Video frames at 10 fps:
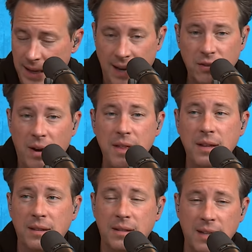yeah, so I
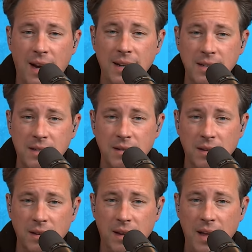think the signs.
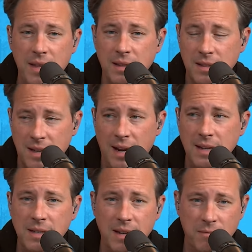I think the
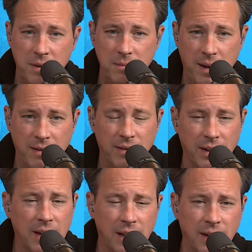signs have been made
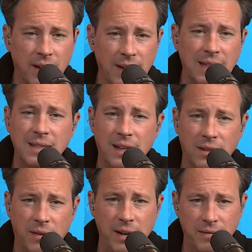very clear. That's not
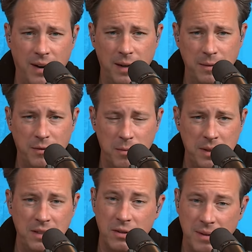the right environment for
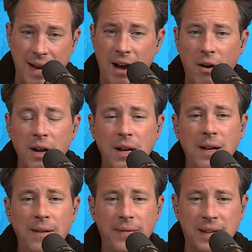me. So now,
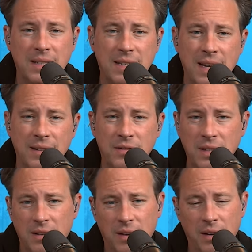instead of
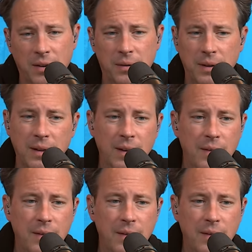sitting around going,